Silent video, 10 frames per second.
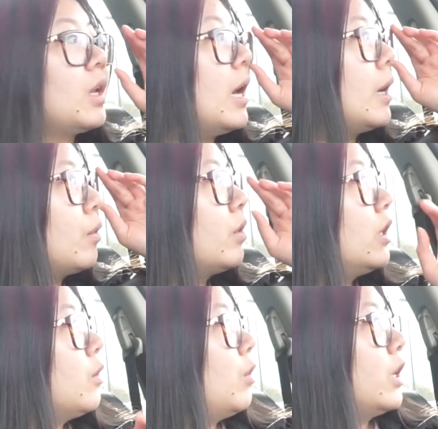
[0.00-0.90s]
I
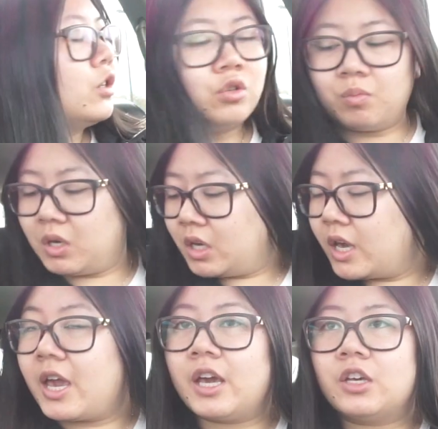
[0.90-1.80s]
really wanted to be
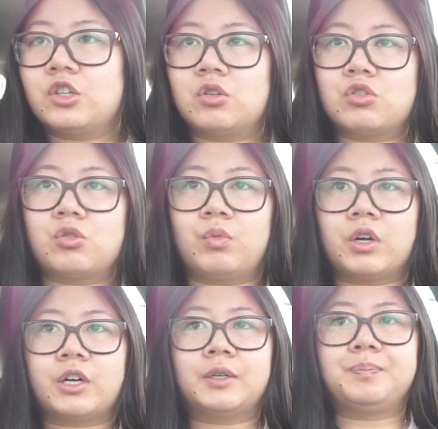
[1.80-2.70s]
a social
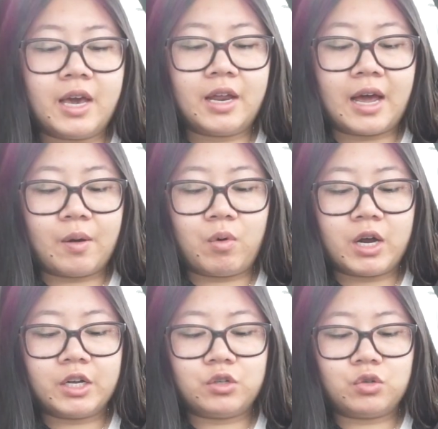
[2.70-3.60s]
worker and I wanted